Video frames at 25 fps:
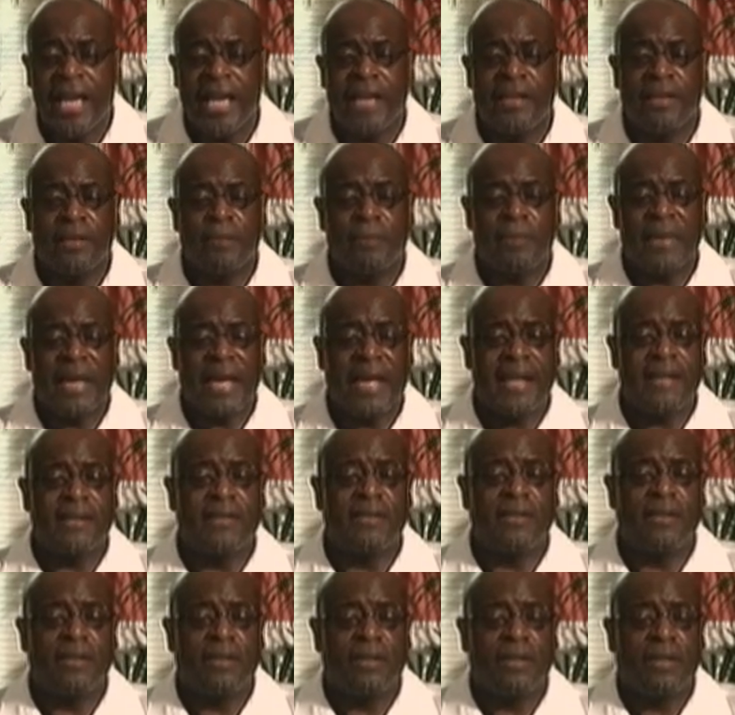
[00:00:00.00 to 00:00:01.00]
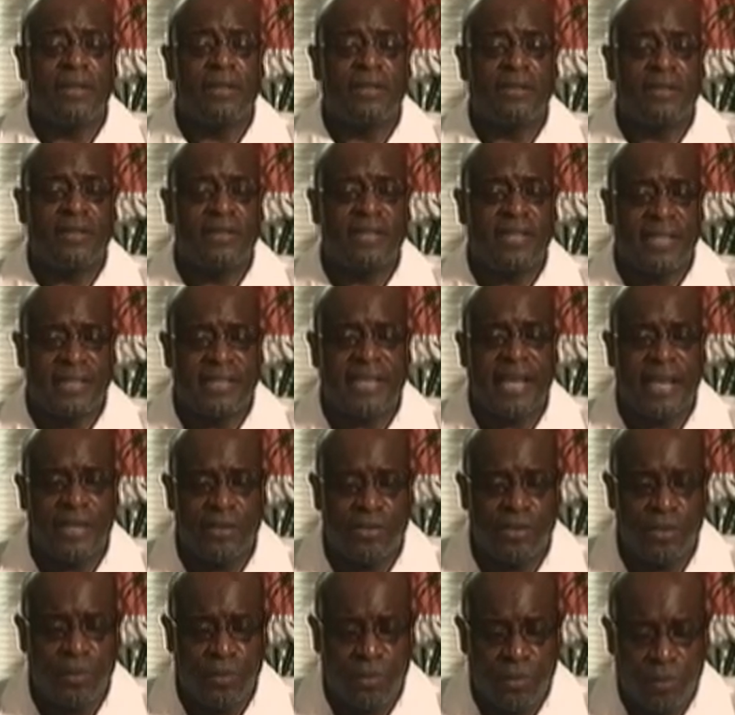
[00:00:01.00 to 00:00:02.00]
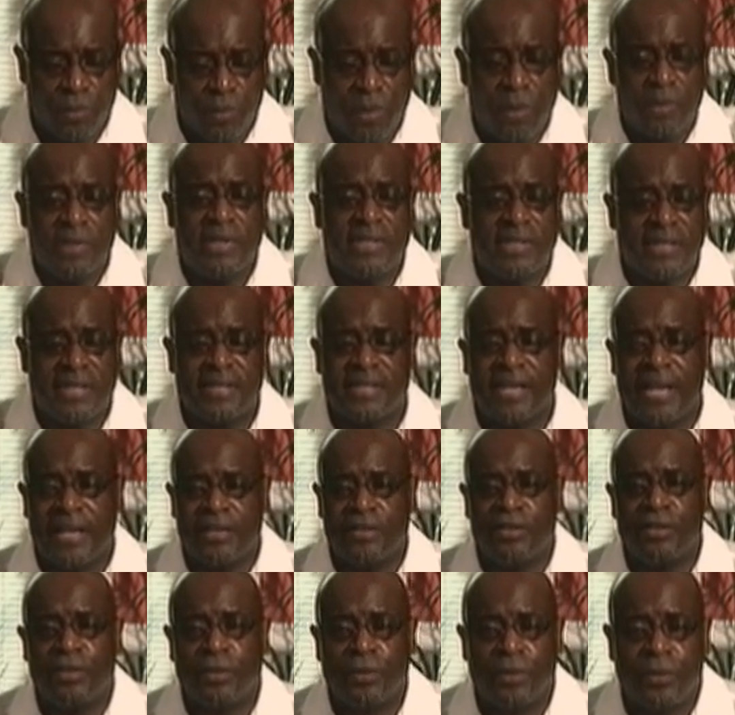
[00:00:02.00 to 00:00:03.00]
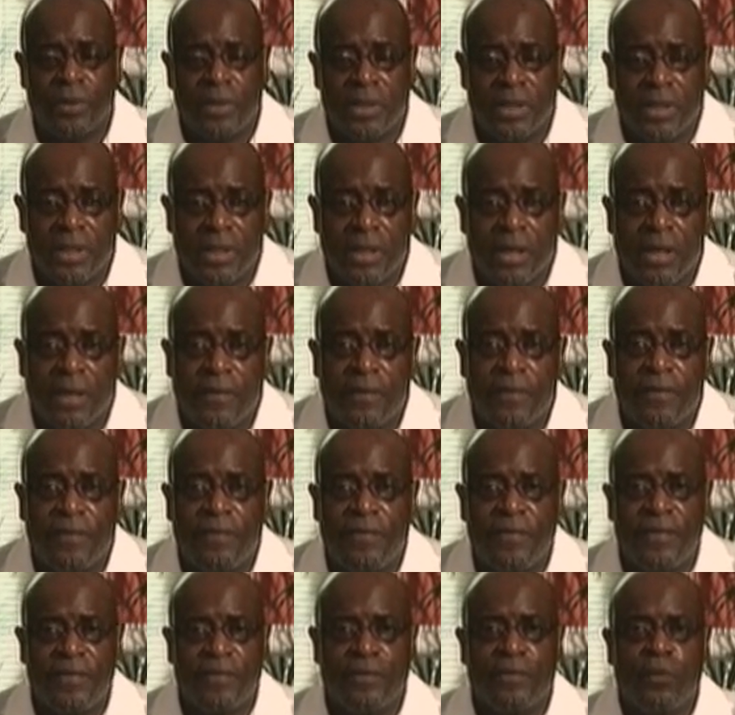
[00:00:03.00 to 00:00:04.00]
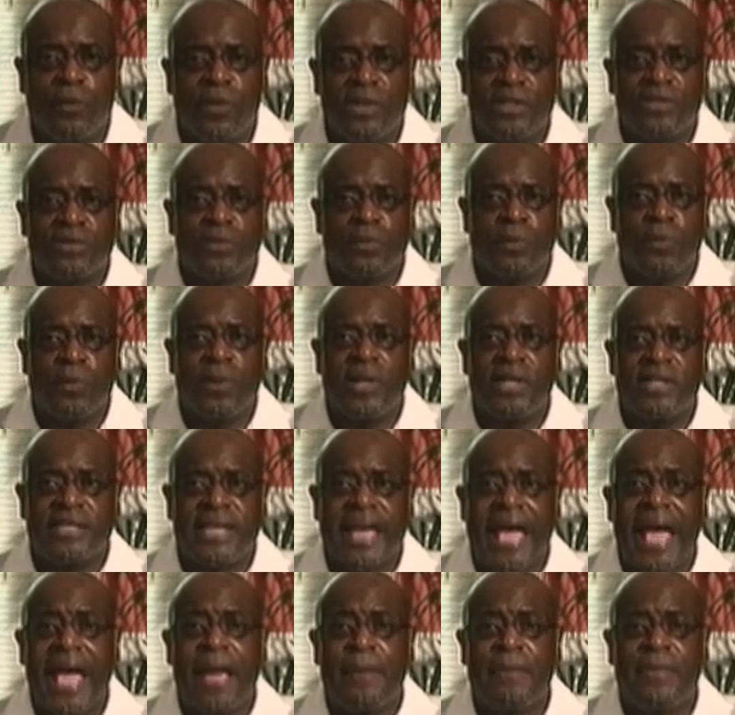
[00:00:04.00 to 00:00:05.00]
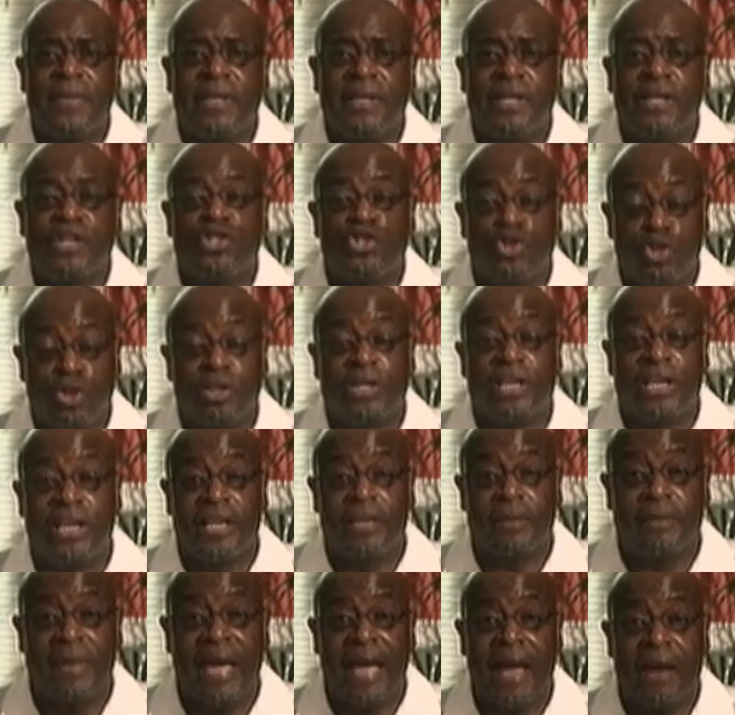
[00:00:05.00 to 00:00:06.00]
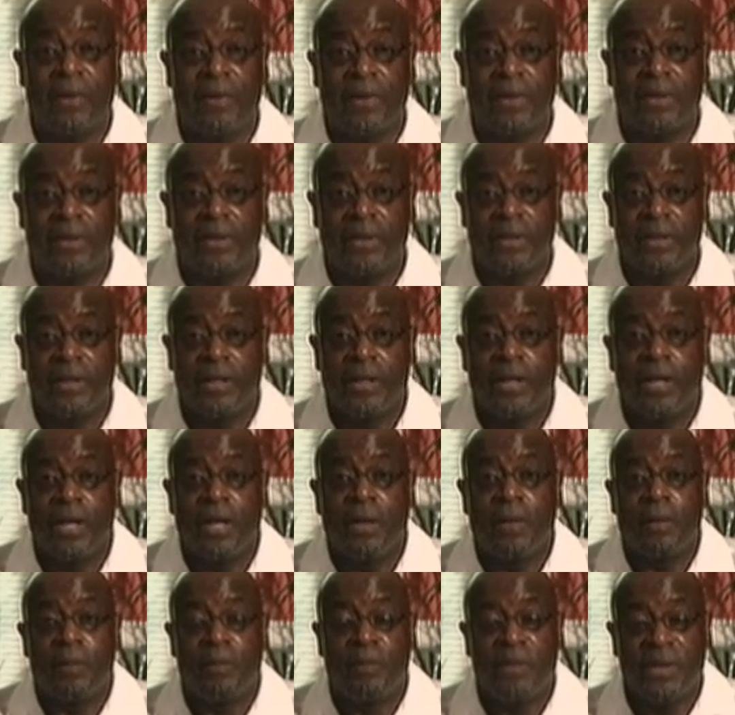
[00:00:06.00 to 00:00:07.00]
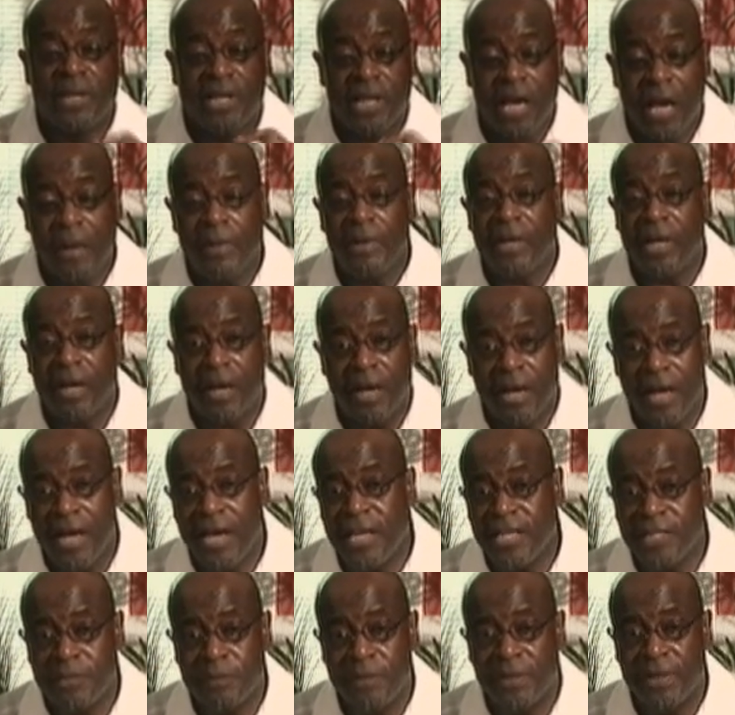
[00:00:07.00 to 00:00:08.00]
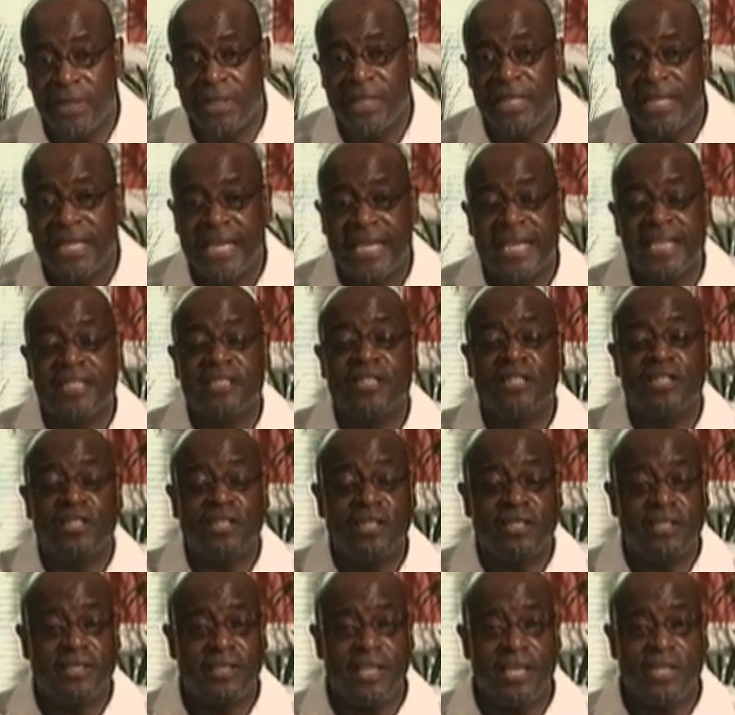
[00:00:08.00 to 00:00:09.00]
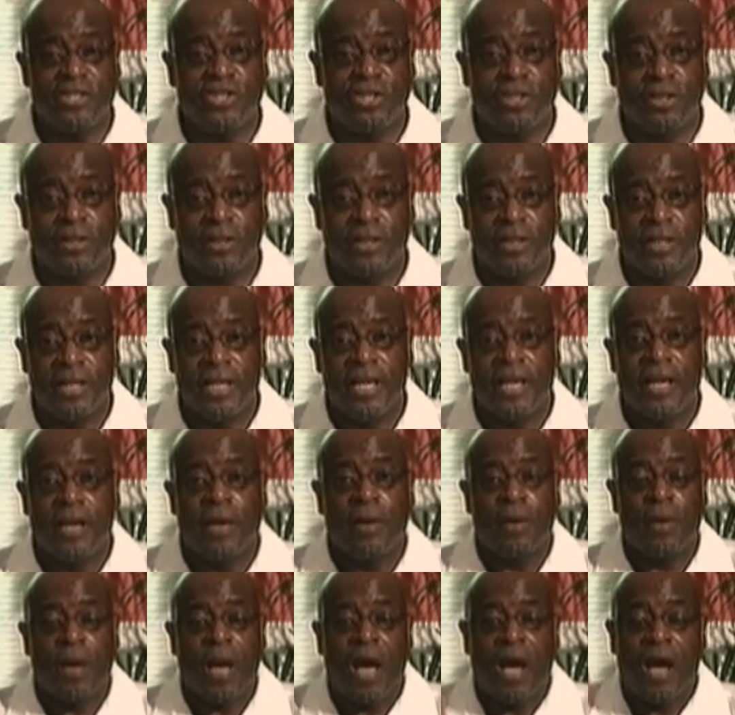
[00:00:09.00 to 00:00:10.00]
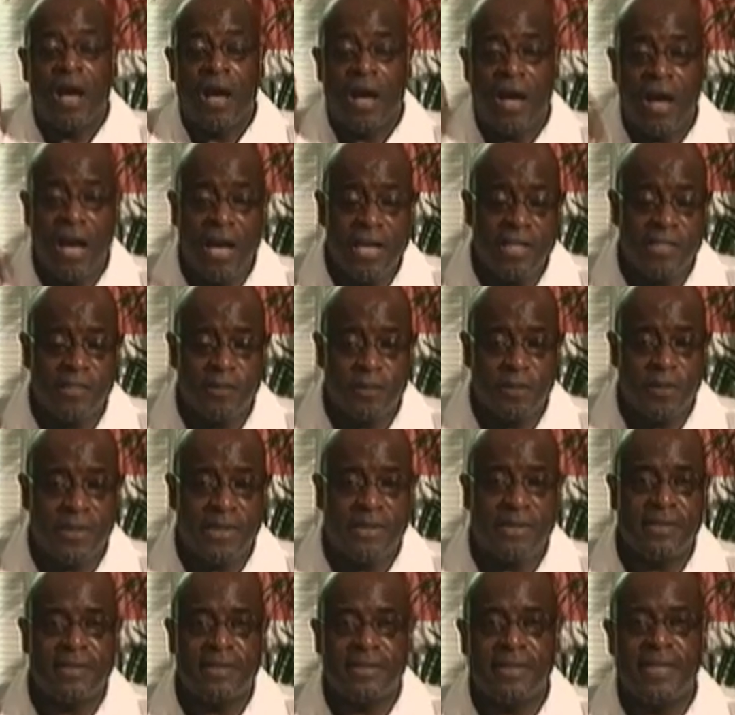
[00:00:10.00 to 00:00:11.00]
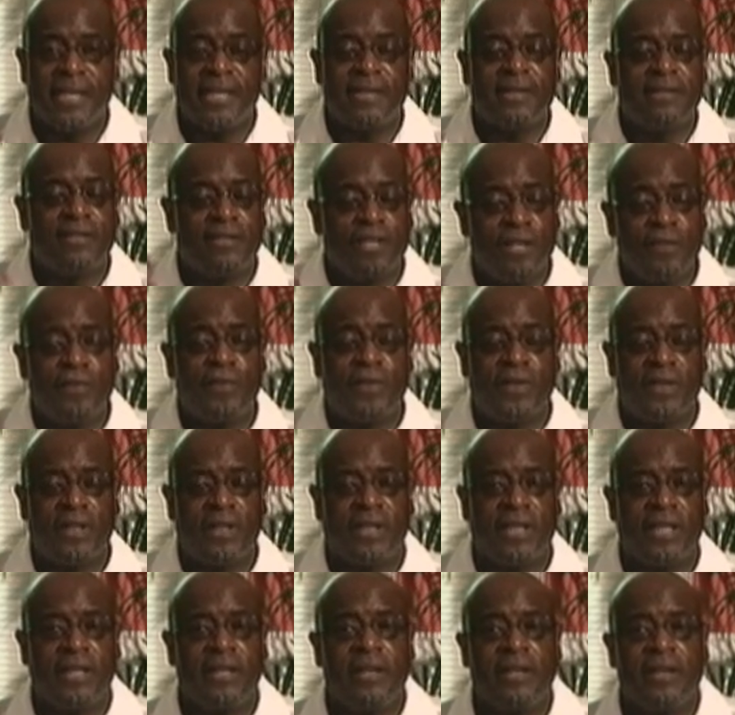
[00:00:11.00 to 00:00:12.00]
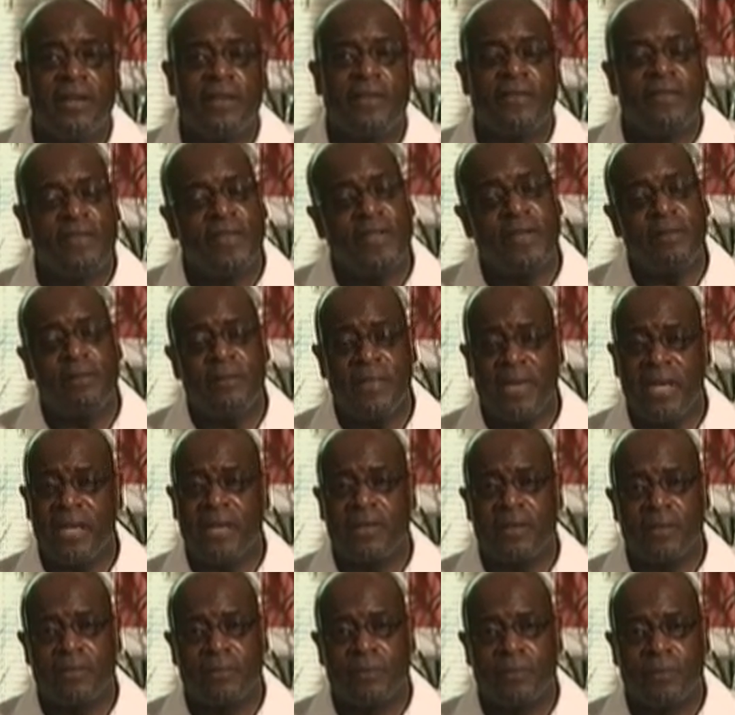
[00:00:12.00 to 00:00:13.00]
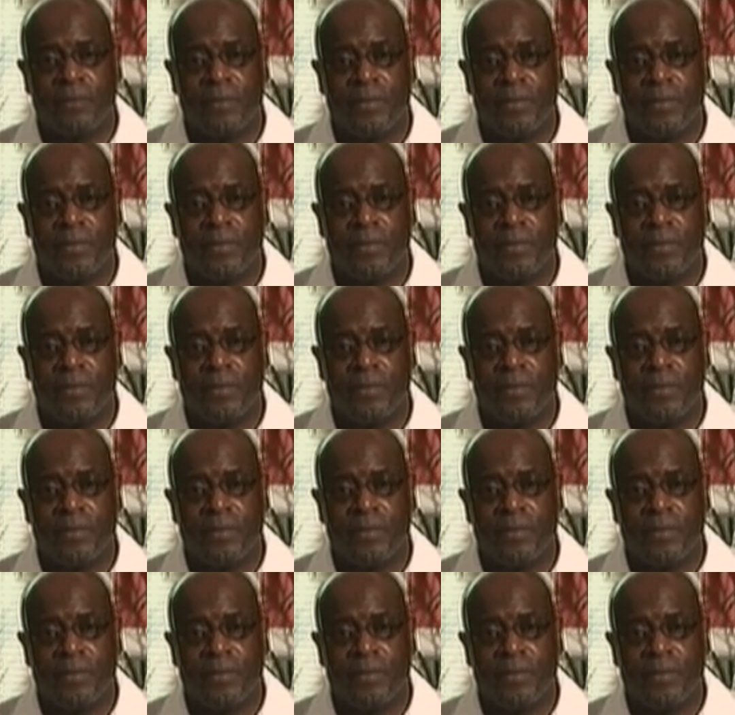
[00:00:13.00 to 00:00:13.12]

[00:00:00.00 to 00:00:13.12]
and the man says I do, the woman says I do, what is happening is you're getting married. Becoming a husband is a decision. Husbands think differently than men.